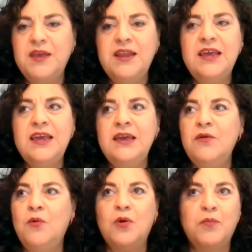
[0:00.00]
bidding
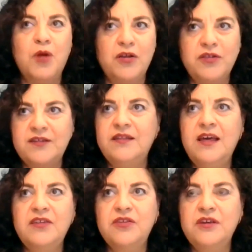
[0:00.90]
or project
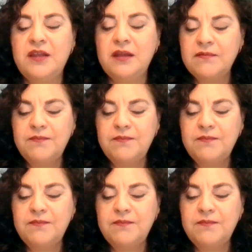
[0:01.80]
selection.